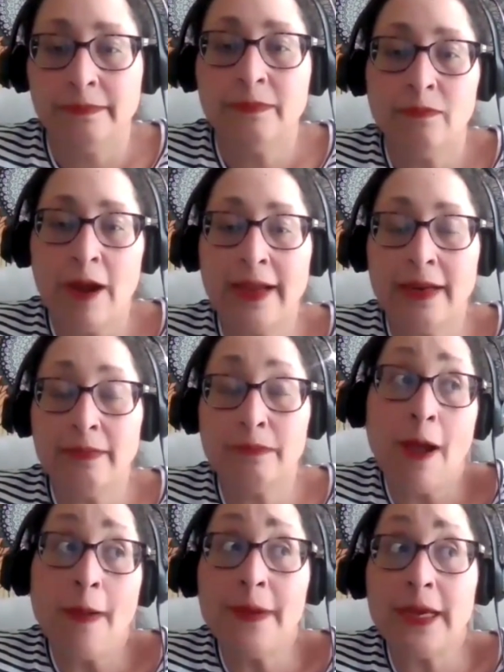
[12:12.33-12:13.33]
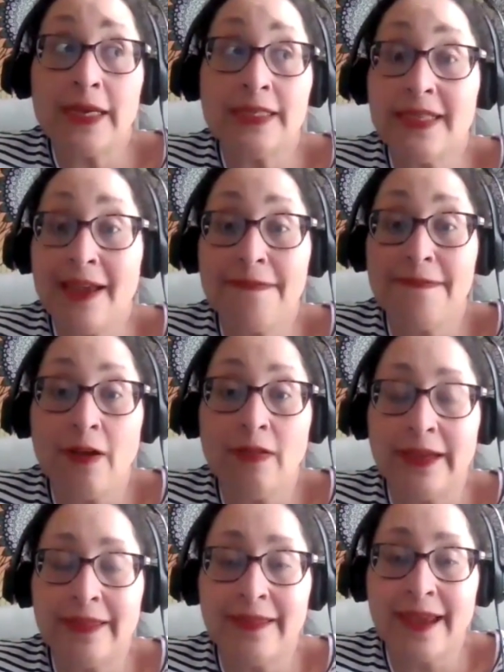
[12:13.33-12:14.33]
Right. Probably because they felt
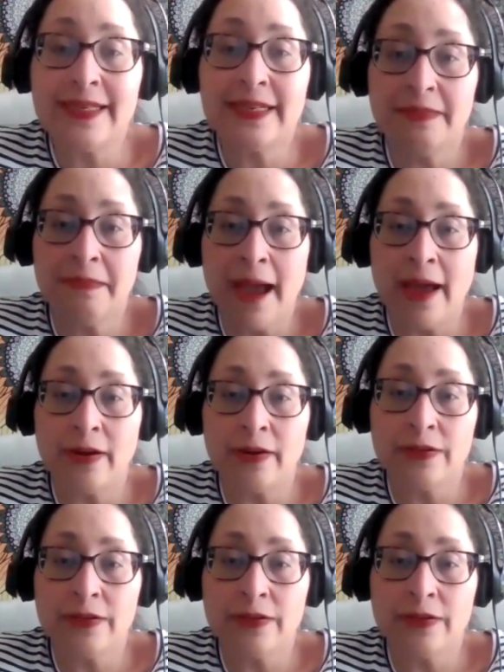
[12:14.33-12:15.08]
like they didn't matter.